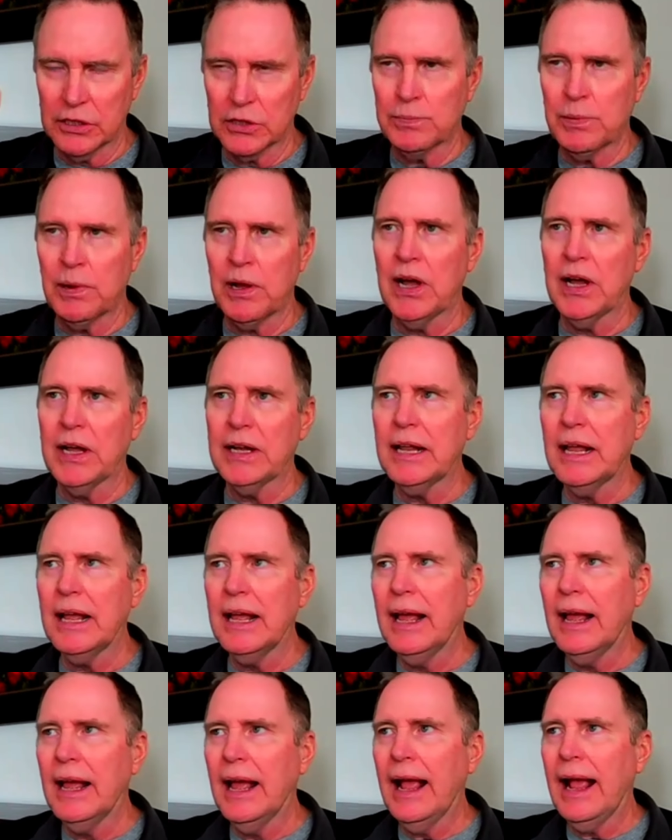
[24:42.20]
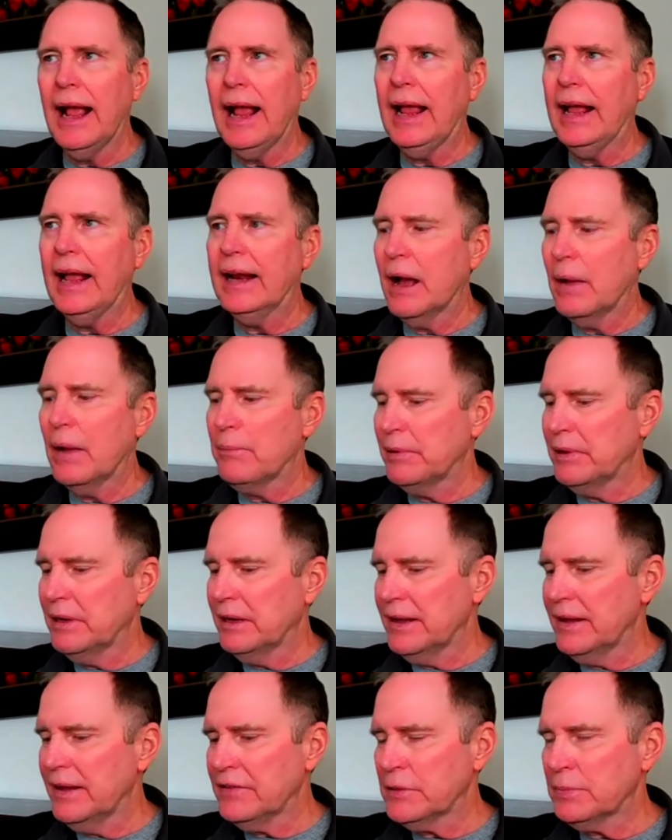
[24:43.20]
spawn. And I
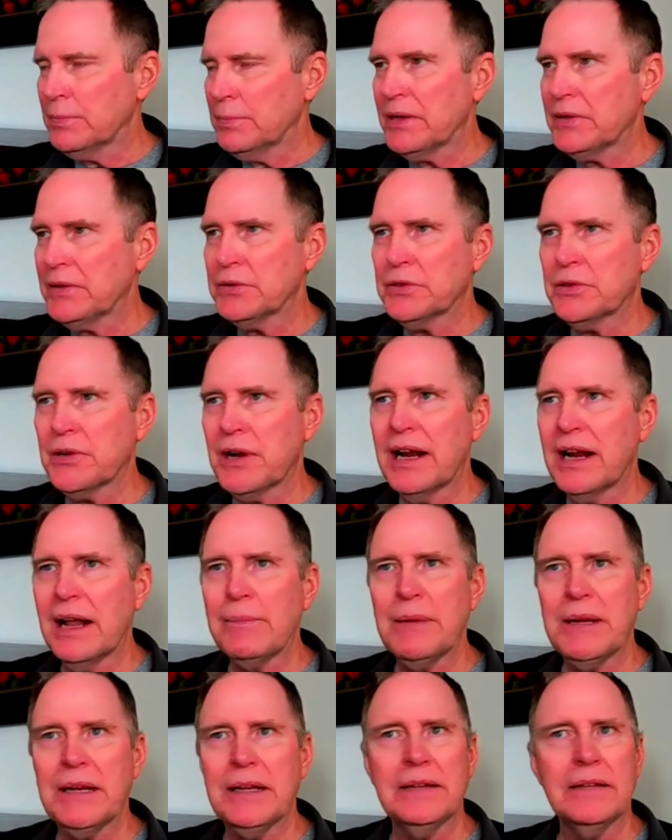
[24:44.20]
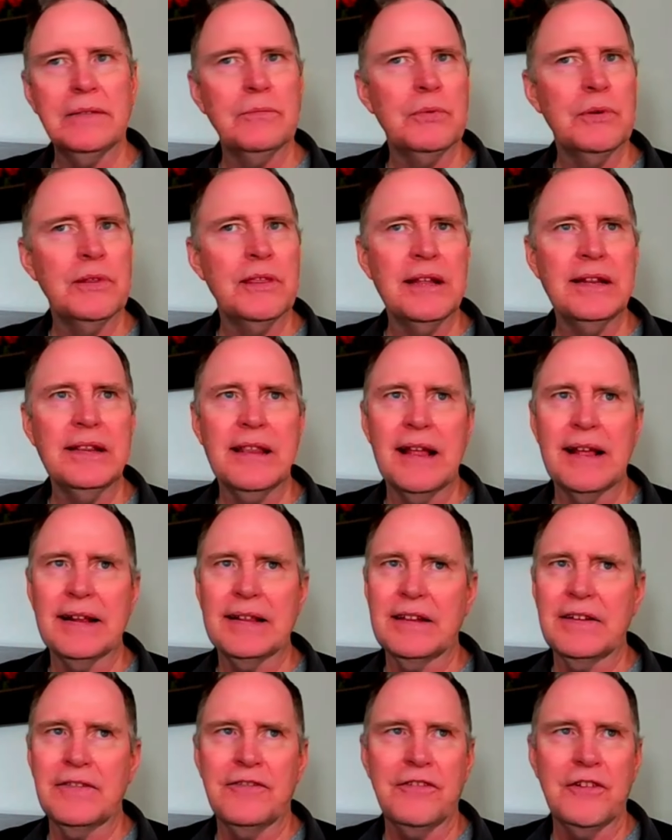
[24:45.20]
believe speckled trout, I mean, within
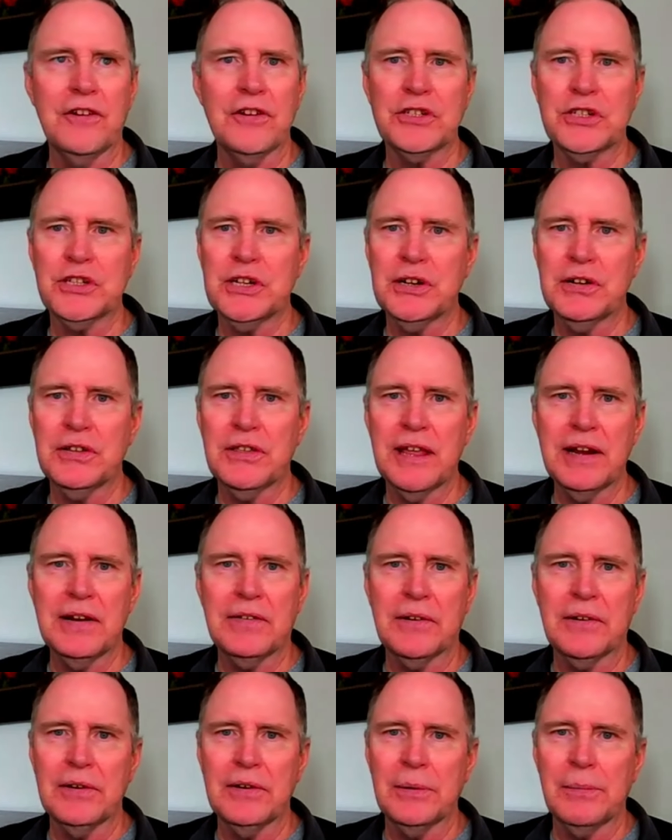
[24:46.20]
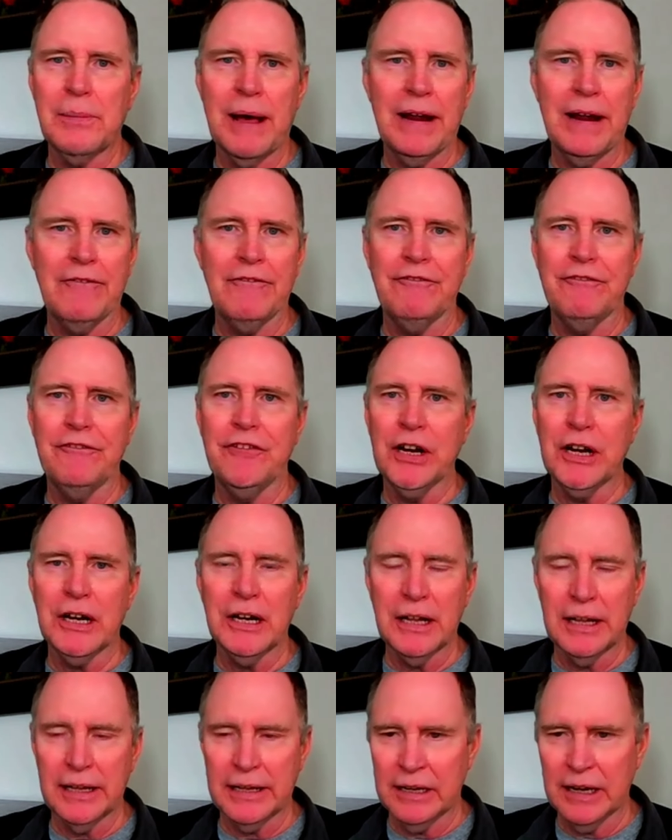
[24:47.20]
like their first year, they grow to about a
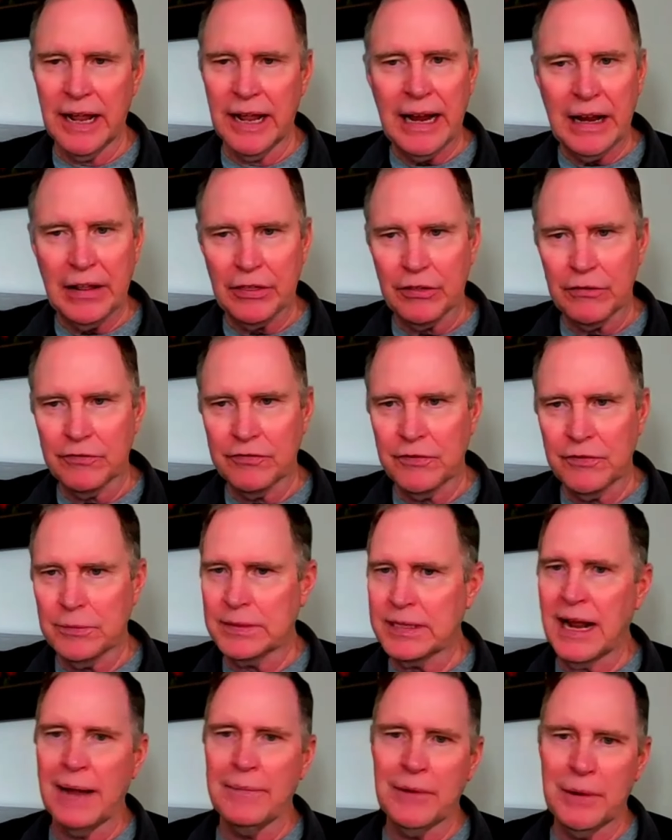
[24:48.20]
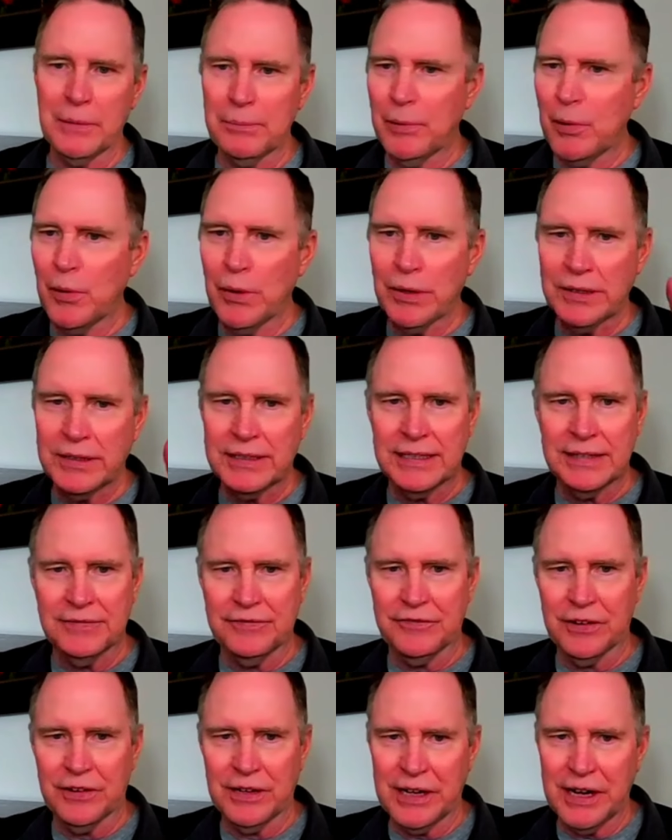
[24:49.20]
foot in length. From the time they're born
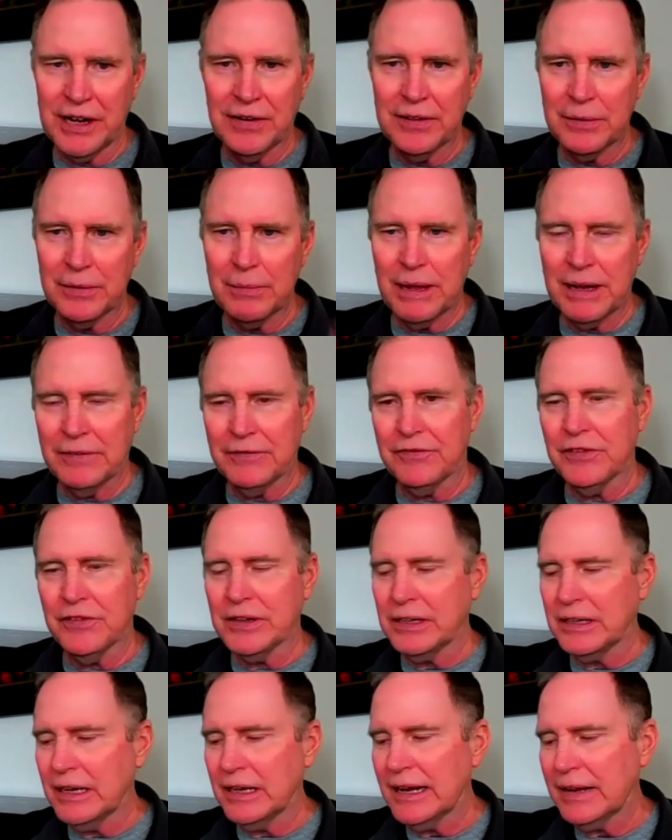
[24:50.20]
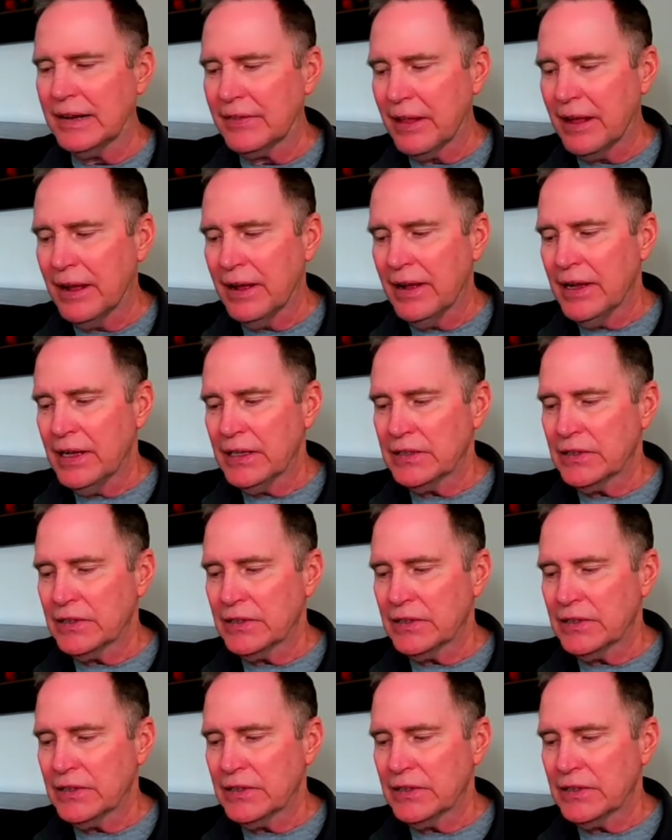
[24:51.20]
for a year, they're about a foot in length.